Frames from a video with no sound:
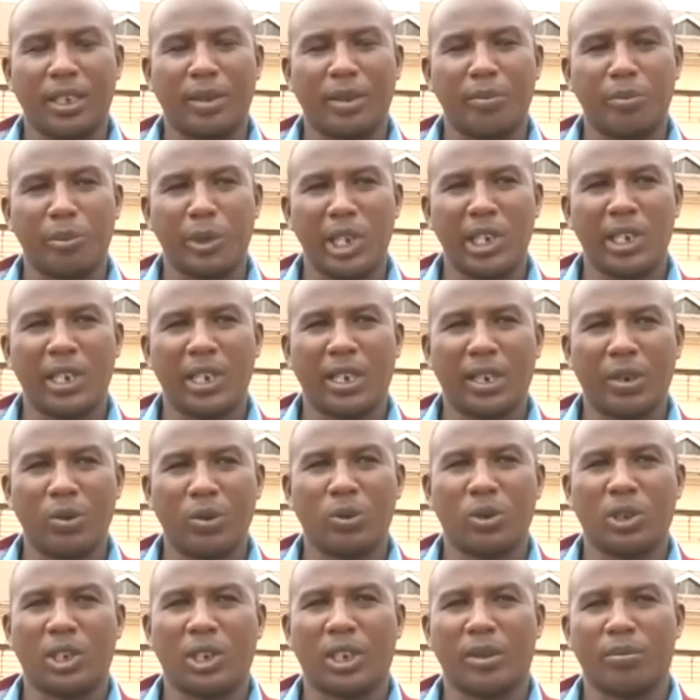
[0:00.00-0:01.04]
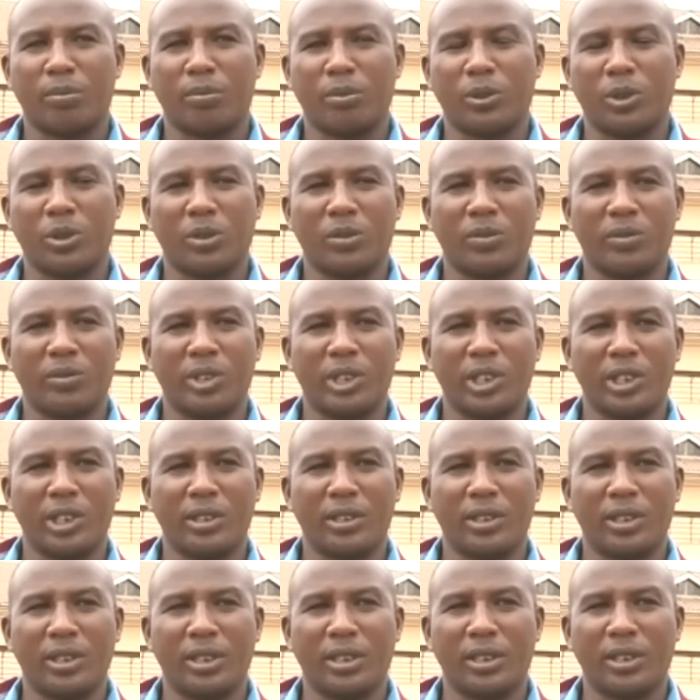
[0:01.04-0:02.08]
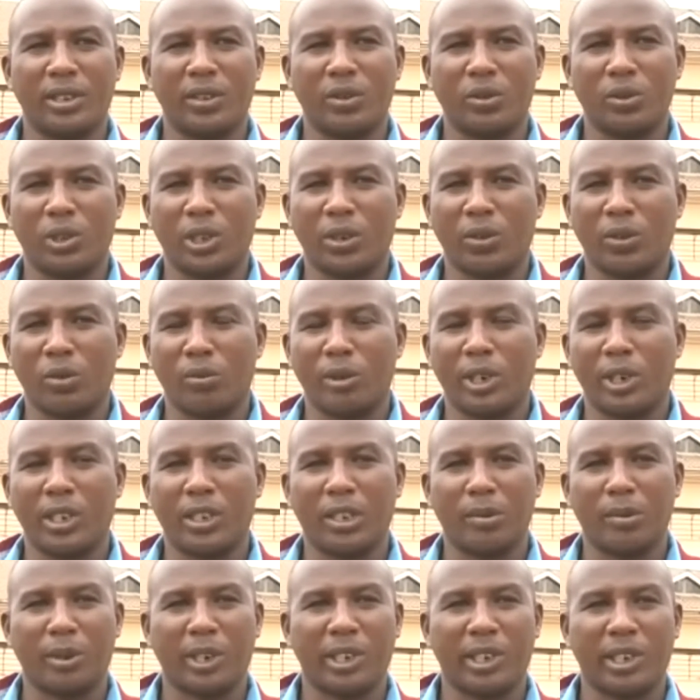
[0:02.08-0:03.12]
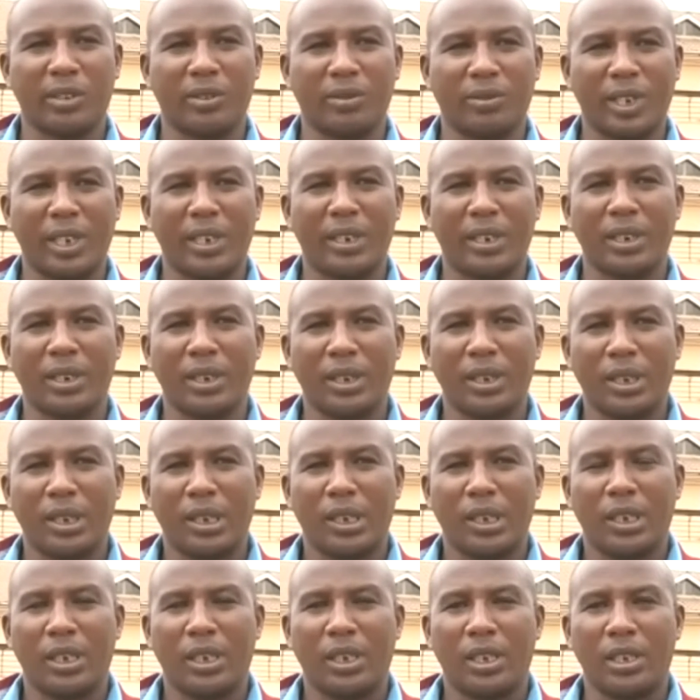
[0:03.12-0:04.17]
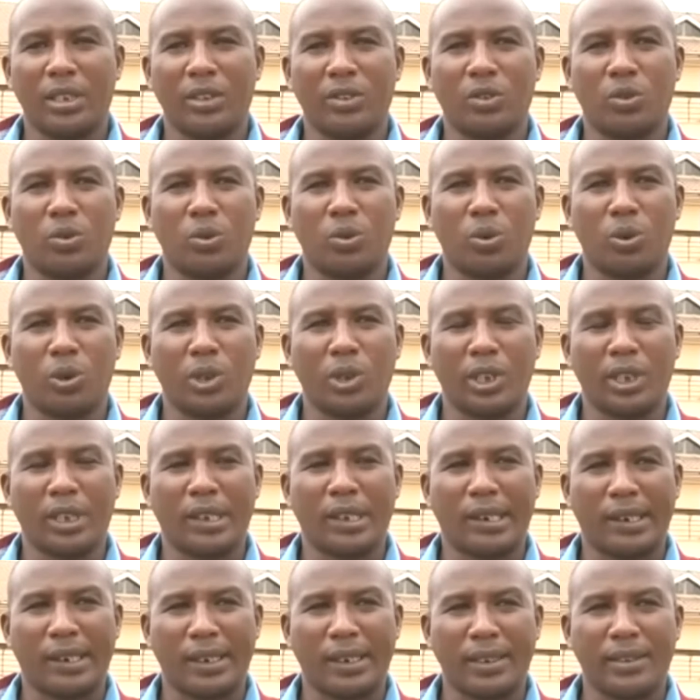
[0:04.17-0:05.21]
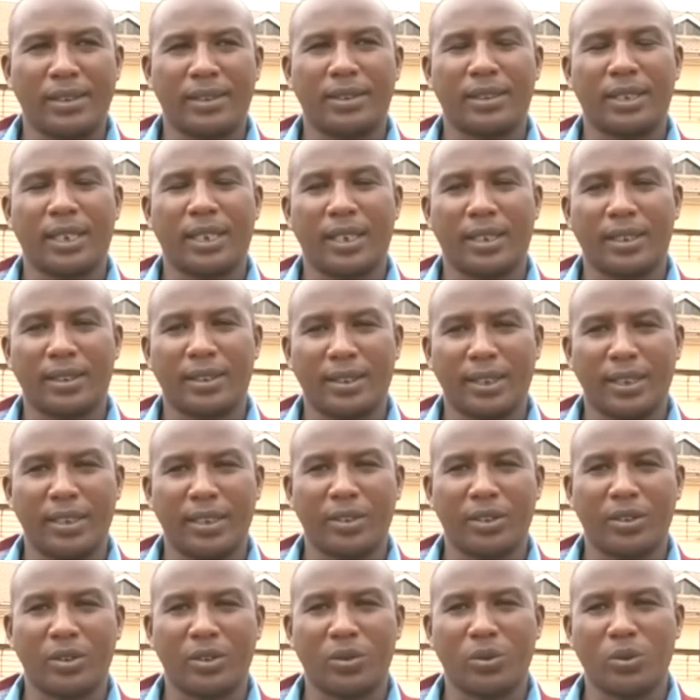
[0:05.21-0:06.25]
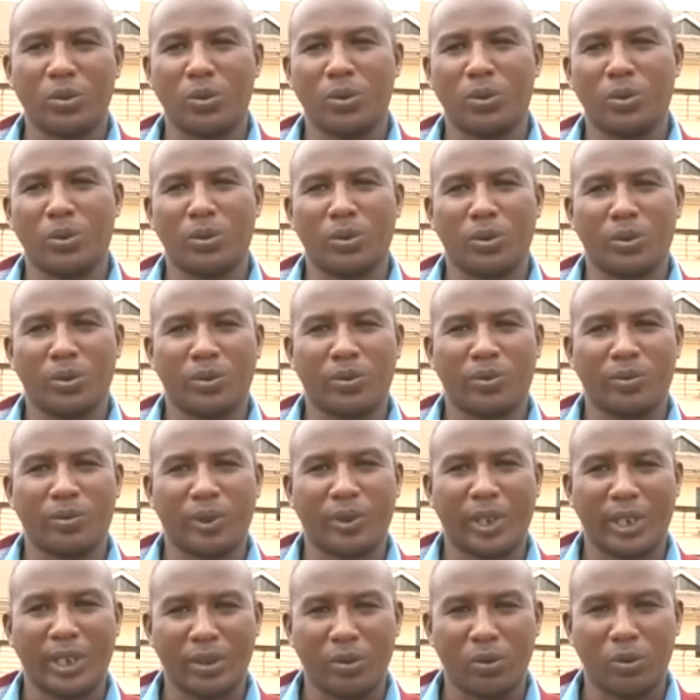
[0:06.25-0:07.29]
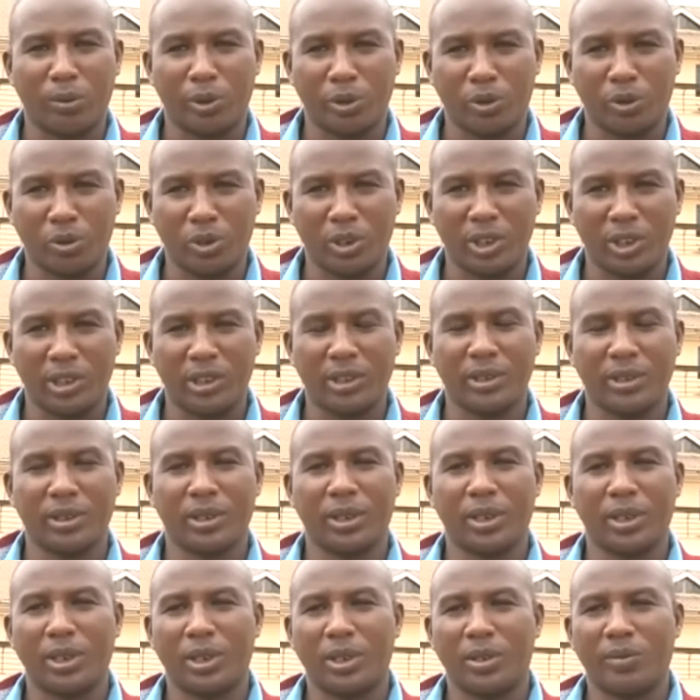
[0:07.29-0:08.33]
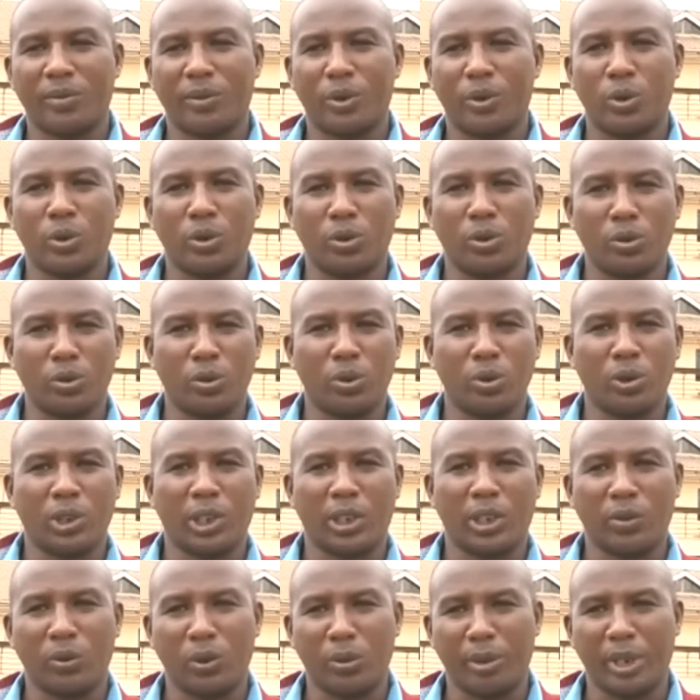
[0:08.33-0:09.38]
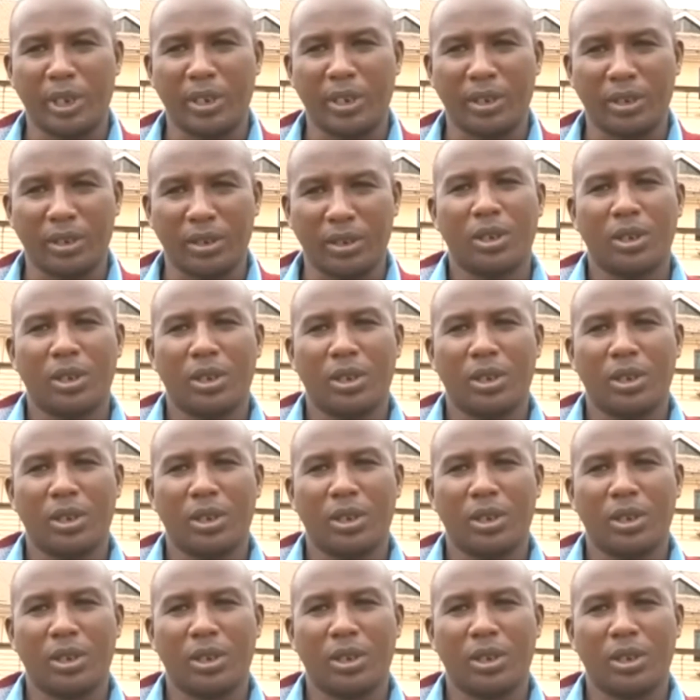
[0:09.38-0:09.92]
The main outcome of this uh, Youth and Women Enterprise Fund is to increase access to funding opportunities for youth and women.